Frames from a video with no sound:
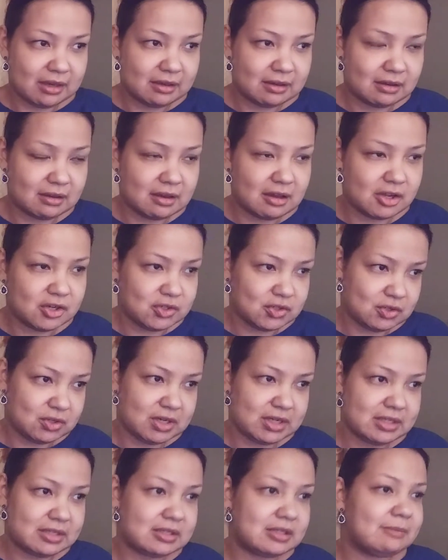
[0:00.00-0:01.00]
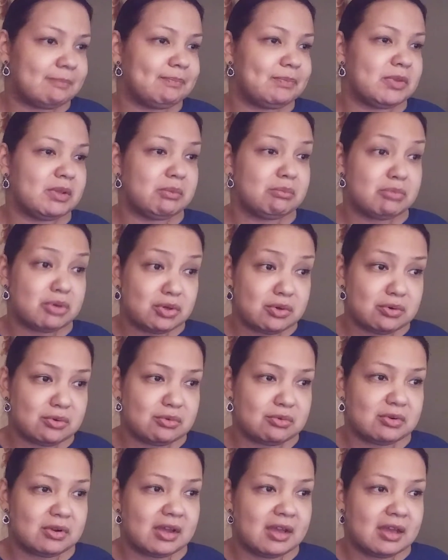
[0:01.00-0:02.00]
countries. The
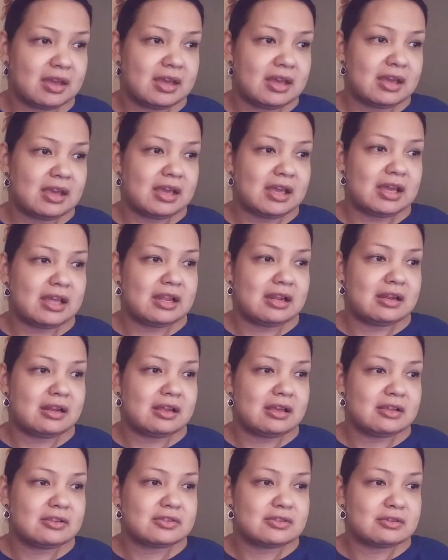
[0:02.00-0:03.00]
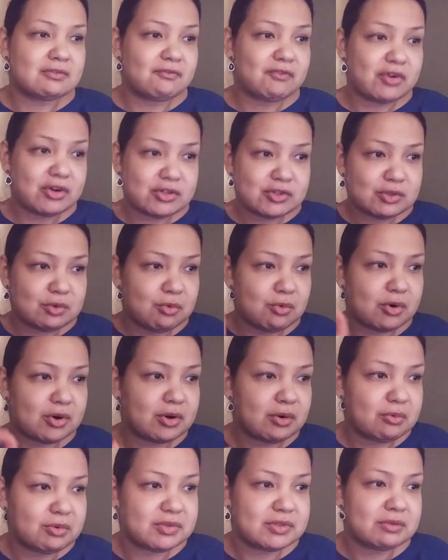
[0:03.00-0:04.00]
moon in its first
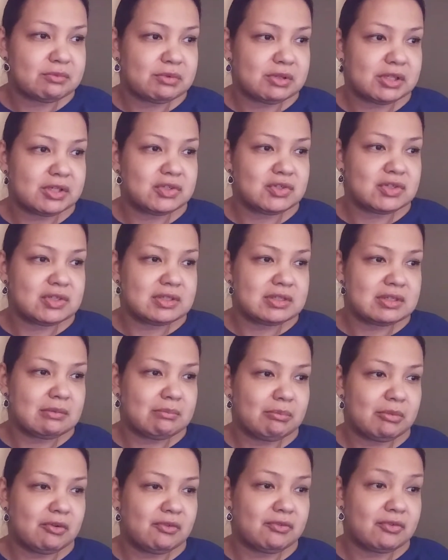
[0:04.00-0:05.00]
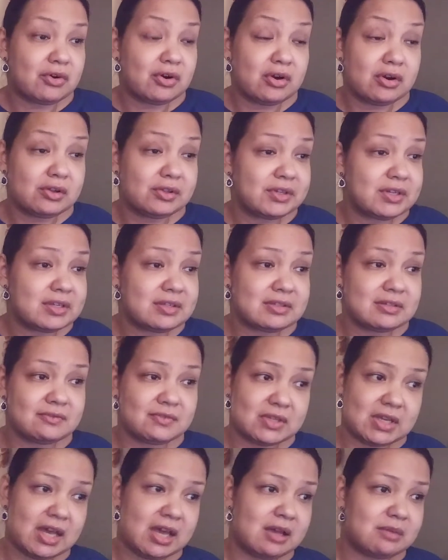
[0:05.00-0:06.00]
quarter was a religious symbol for earliest of
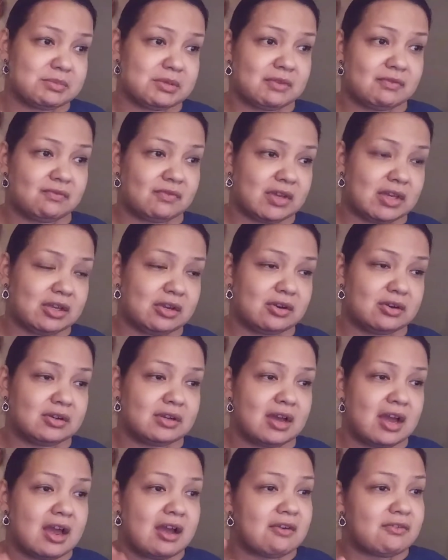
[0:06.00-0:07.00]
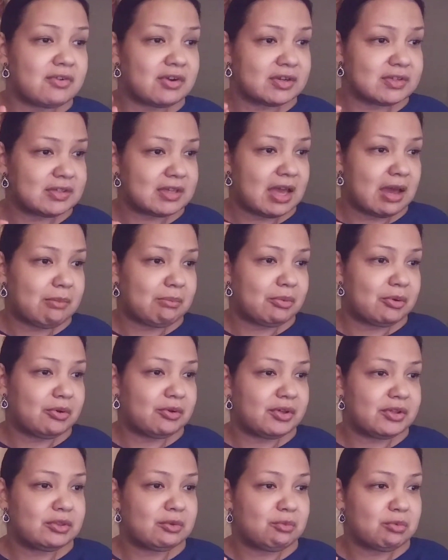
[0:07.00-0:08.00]
times and figured, for example,
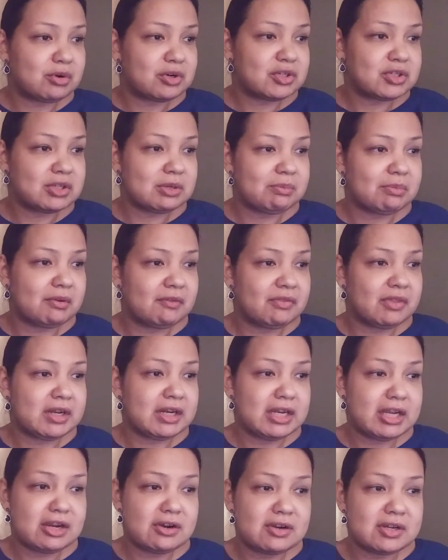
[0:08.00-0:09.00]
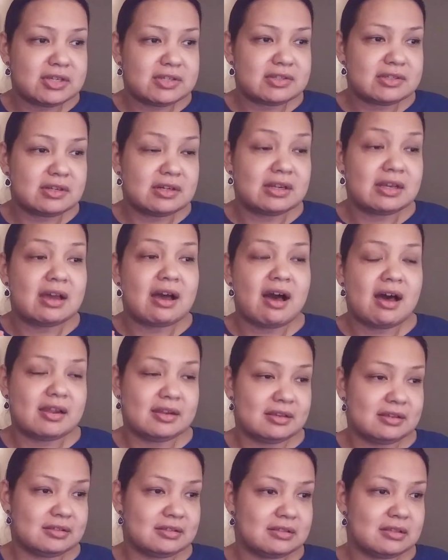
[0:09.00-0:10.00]
in the worship of the Near Eastern
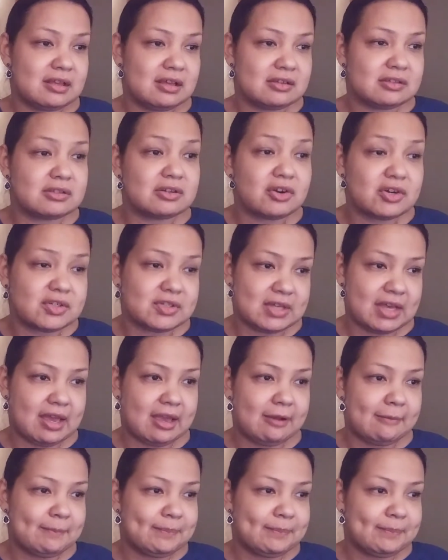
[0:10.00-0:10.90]
goddess Astarte.